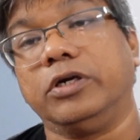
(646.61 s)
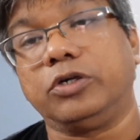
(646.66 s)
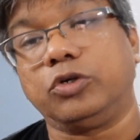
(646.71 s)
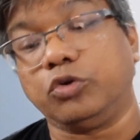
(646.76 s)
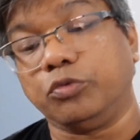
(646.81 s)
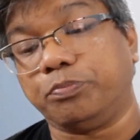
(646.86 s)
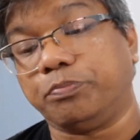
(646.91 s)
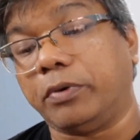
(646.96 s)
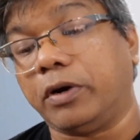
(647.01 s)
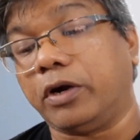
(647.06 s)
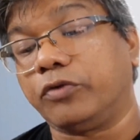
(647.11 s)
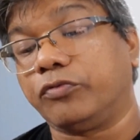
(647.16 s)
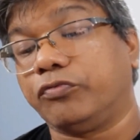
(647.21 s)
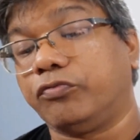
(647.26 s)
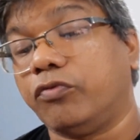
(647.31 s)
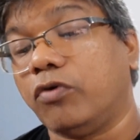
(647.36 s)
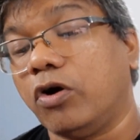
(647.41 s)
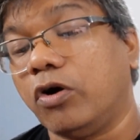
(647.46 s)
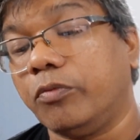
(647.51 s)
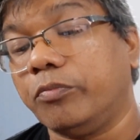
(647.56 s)
to
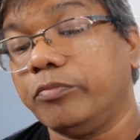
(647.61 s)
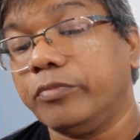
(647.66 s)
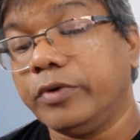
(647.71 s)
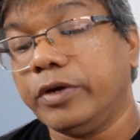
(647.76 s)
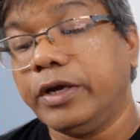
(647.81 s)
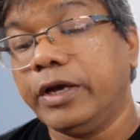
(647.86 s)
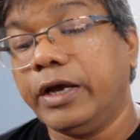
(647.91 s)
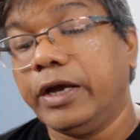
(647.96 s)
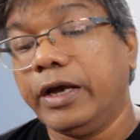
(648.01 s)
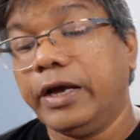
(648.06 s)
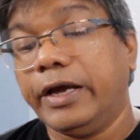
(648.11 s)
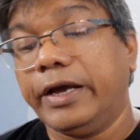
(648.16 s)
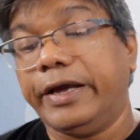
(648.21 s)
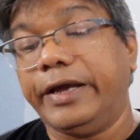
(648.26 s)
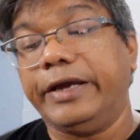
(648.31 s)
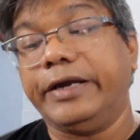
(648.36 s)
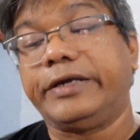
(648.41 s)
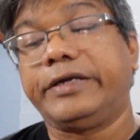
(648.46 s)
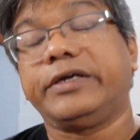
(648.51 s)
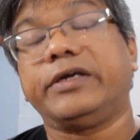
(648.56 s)
perform
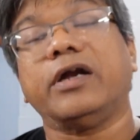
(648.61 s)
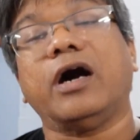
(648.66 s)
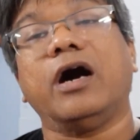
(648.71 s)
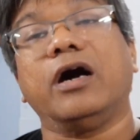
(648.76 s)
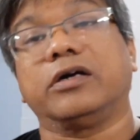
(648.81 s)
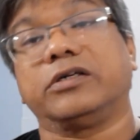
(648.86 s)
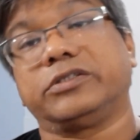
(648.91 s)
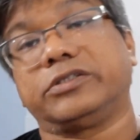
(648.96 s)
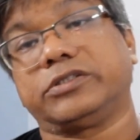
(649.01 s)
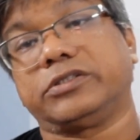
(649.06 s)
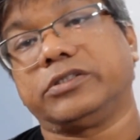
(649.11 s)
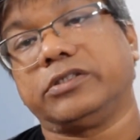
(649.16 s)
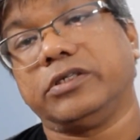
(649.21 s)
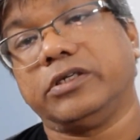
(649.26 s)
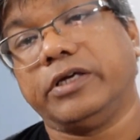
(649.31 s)
a task,